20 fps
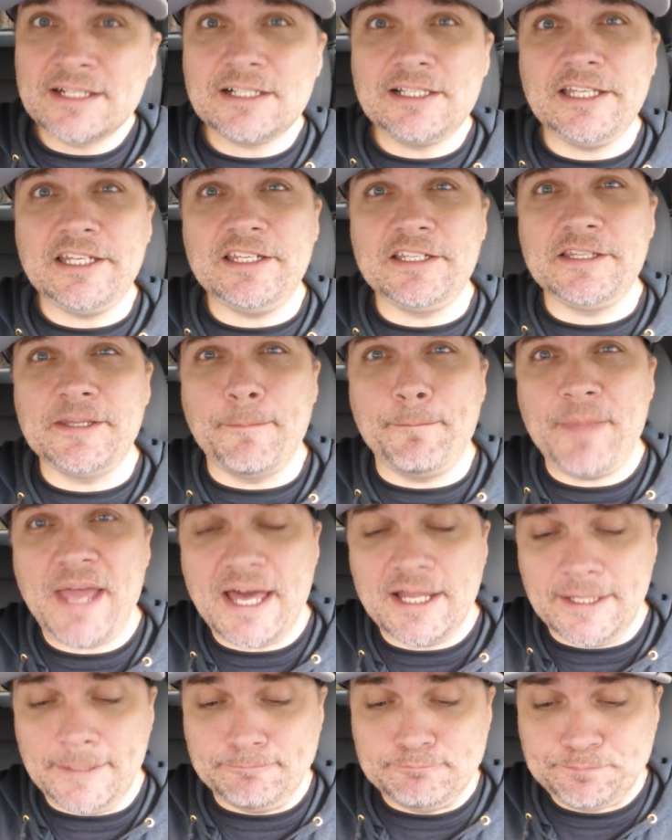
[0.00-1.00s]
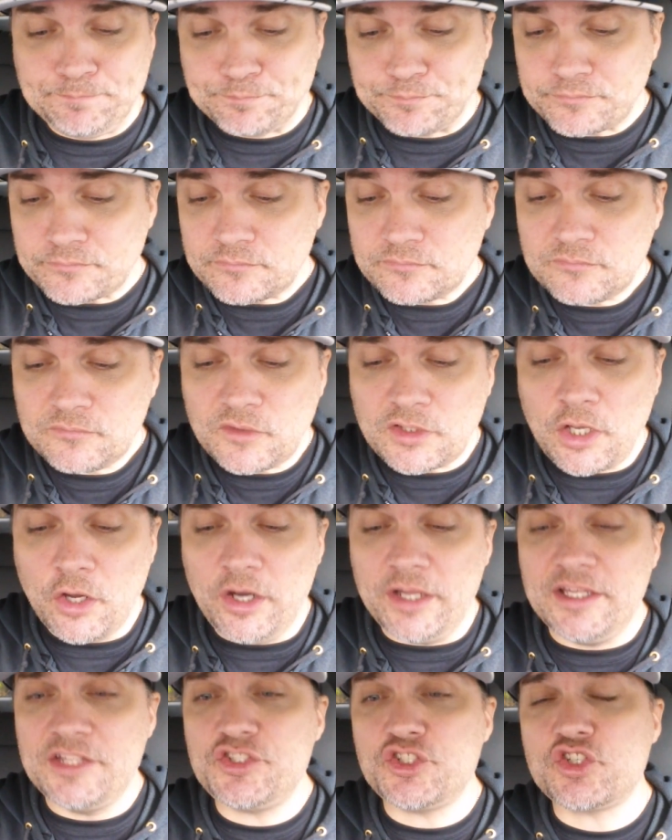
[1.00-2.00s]
Cleaning the palate. All
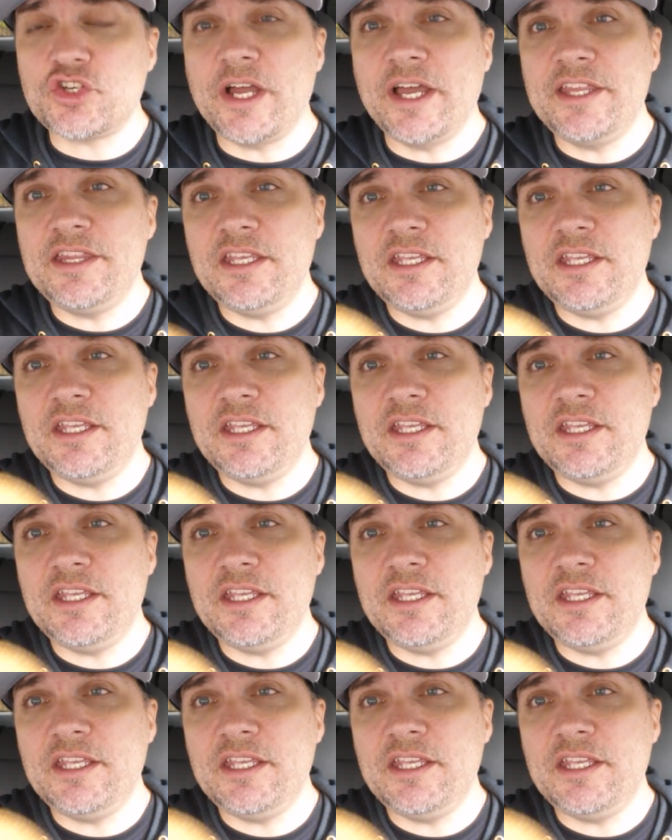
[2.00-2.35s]
right, let's try